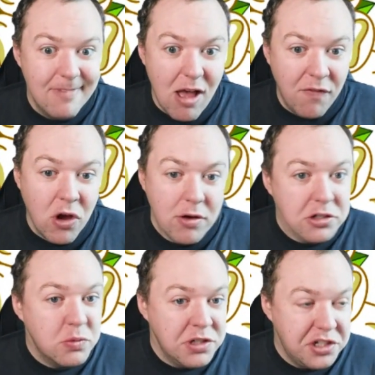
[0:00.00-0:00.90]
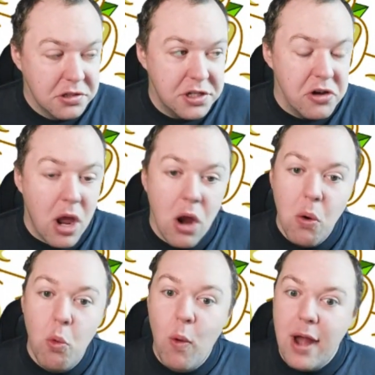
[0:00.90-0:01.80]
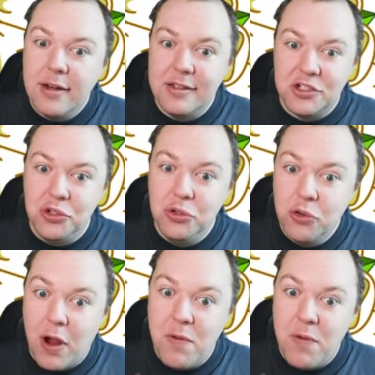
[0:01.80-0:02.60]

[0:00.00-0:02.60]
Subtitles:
Of course, we still don't know when the SueGray